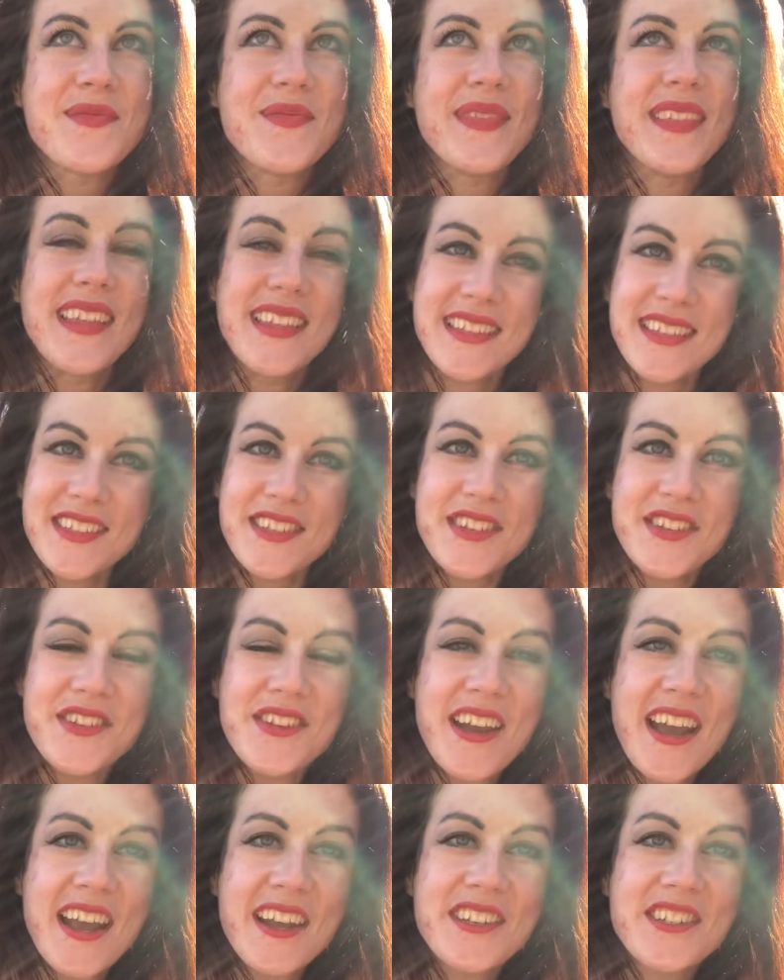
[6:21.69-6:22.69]
listen to,
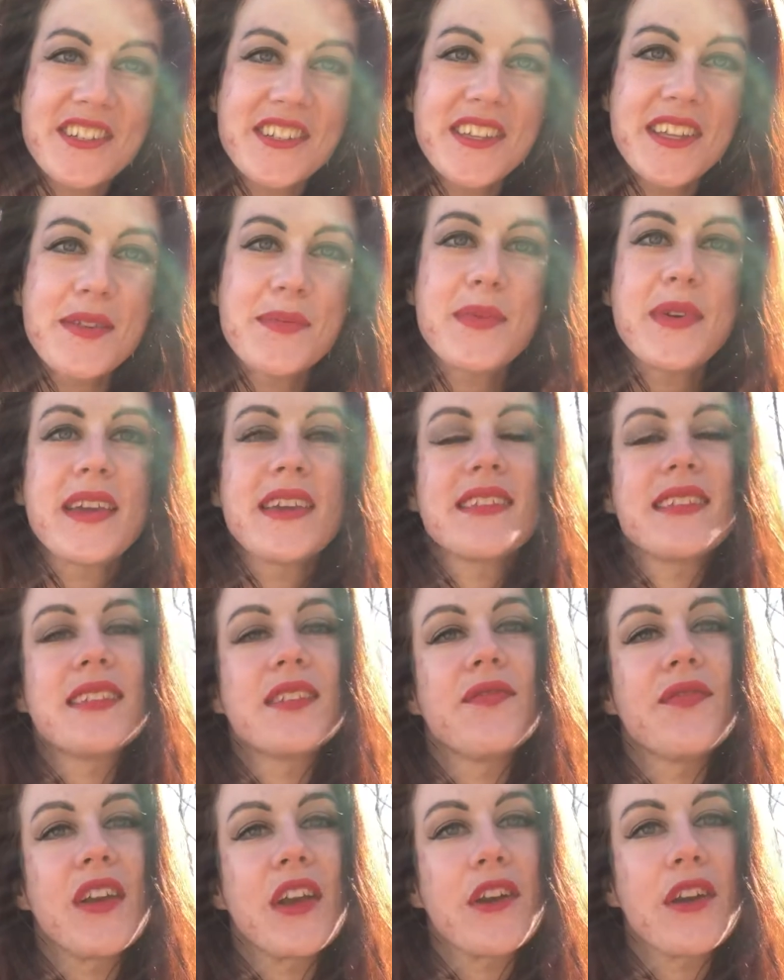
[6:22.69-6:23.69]
actually, because
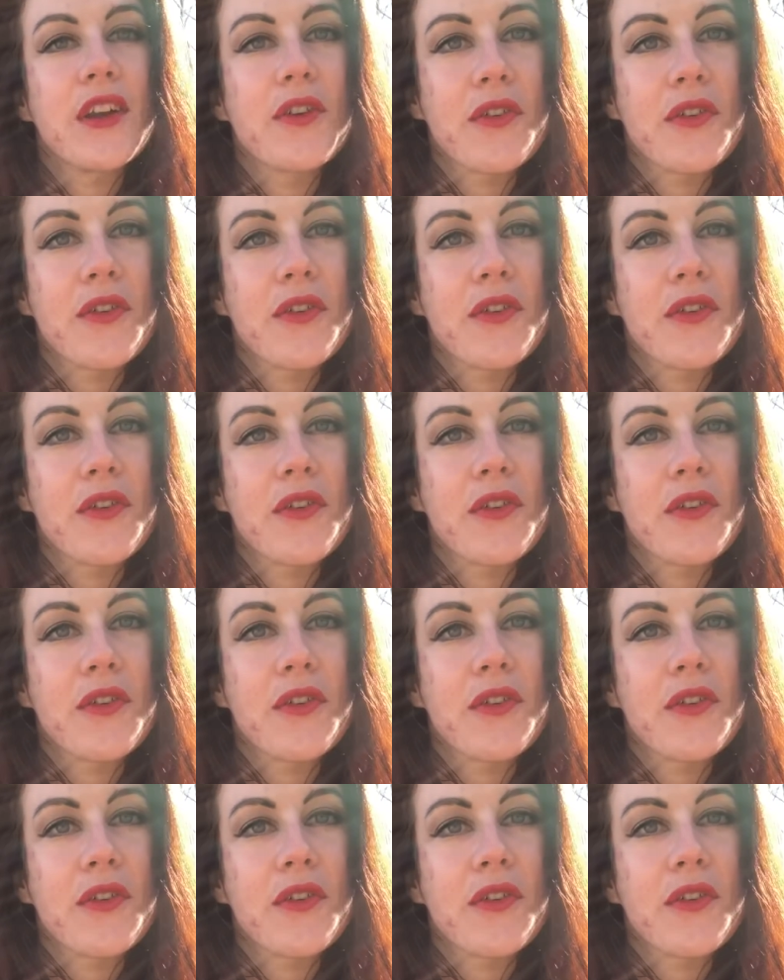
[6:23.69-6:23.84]
it's very